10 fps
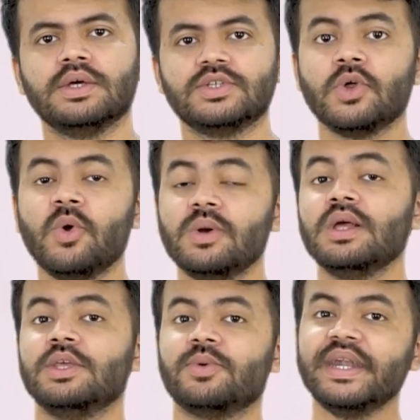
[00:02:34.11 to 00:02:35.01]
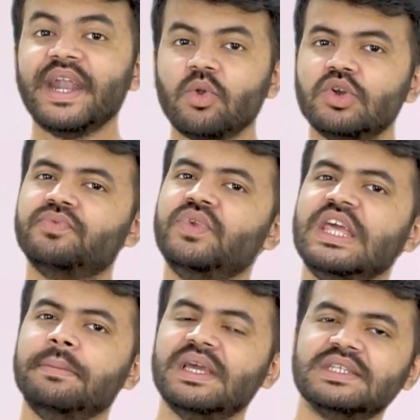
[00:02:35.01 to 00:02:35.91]
So you can download
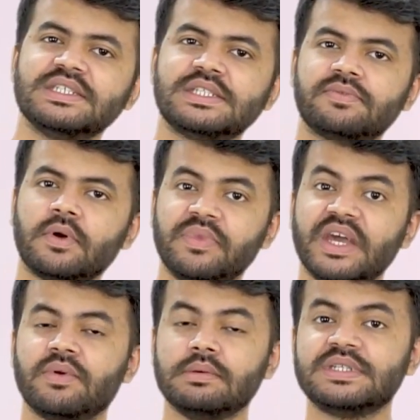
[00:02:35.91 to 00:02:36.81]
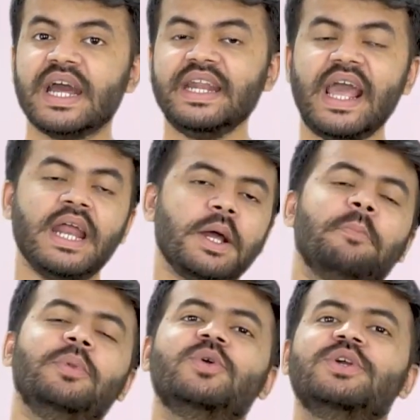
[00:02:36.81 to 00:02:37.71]
free images from their website and
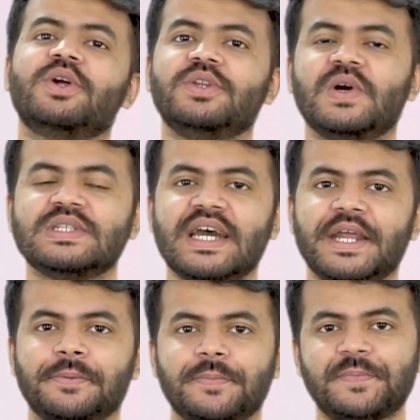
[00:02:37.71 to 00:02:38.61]
upload it on your site.